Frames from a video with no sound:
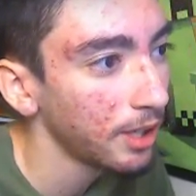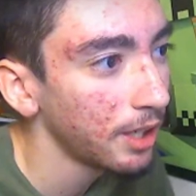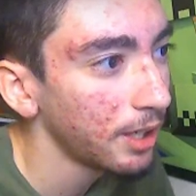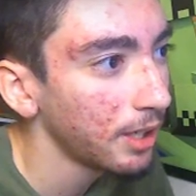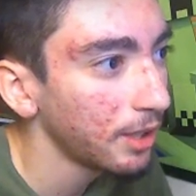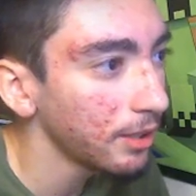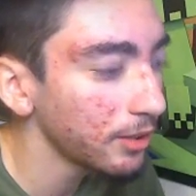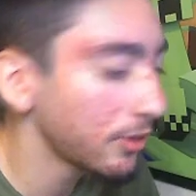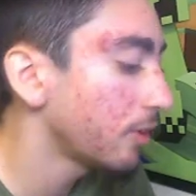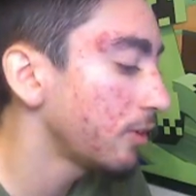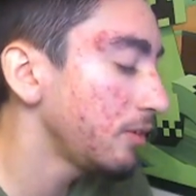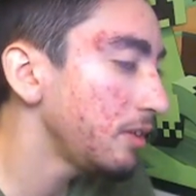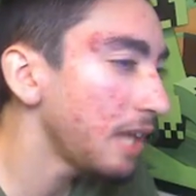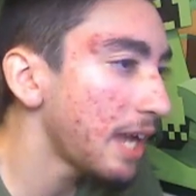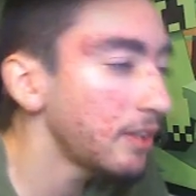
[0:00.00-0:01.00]
Because, you know,
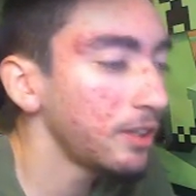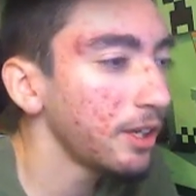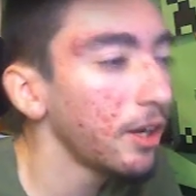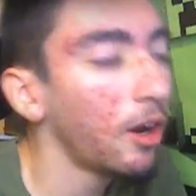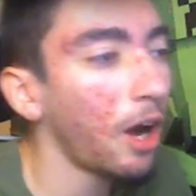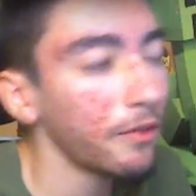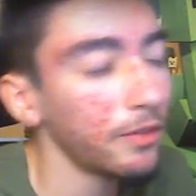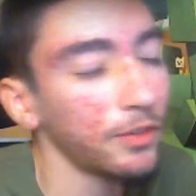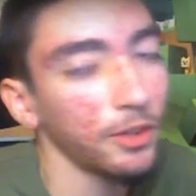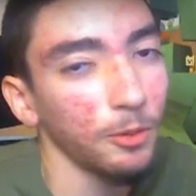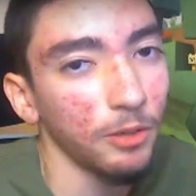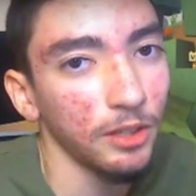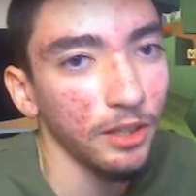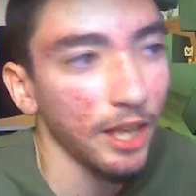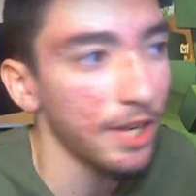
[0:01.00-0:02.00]
the idea, obviously, when
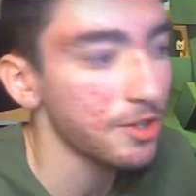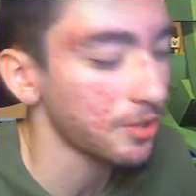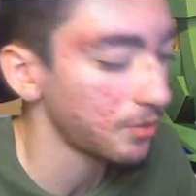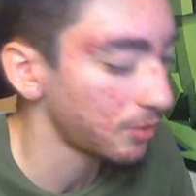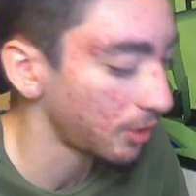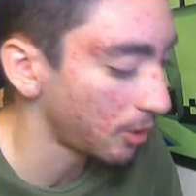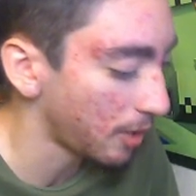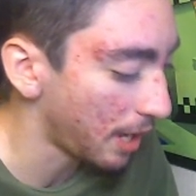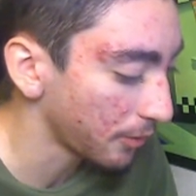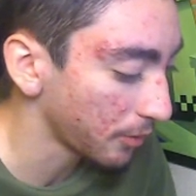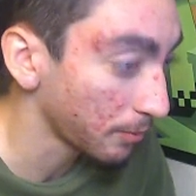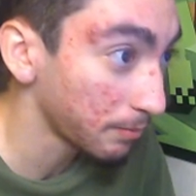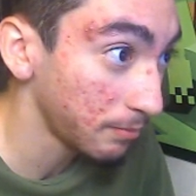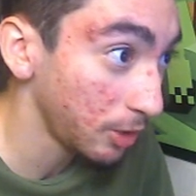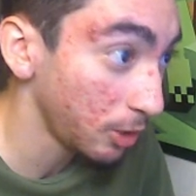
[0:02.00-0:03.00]
Legends, you know, has a new